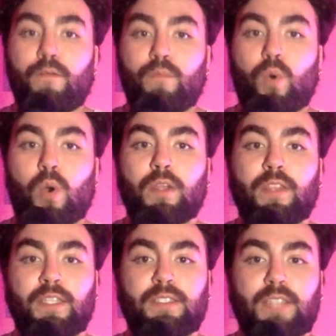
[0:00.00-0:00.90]

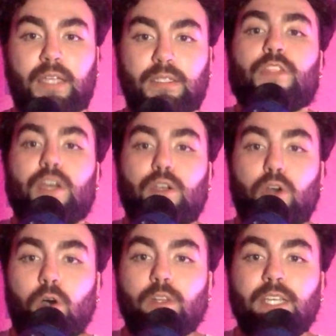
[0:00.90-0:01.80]
more than sex. The
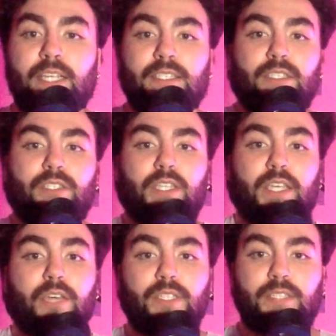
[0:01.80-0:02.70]
goal isn't to
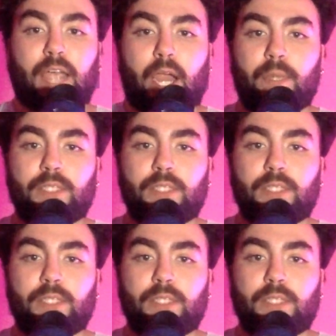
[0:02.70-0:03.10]
kill desire,